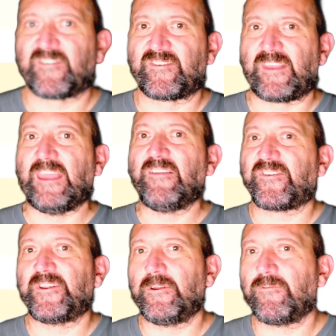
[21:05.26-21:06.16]
is
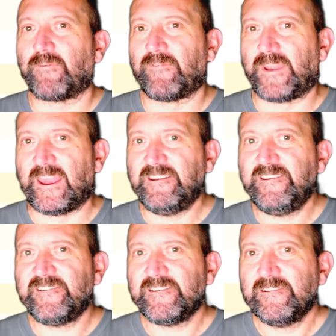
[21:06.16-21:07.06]
incident with an
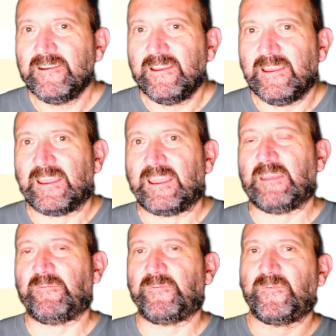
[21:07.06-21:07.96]
edge
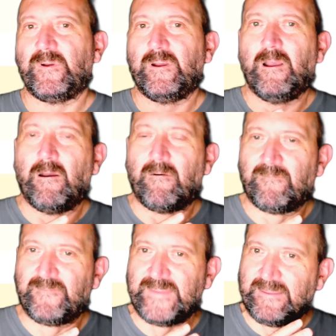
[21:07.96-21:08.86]
if
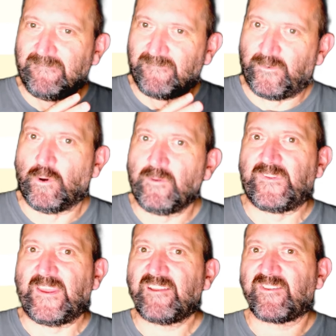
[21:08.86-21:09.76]
the
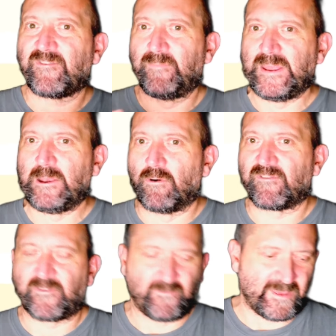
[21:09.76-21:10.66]
vertex
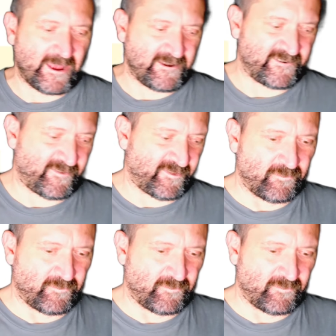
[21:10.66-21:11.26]
belongs to the edge. So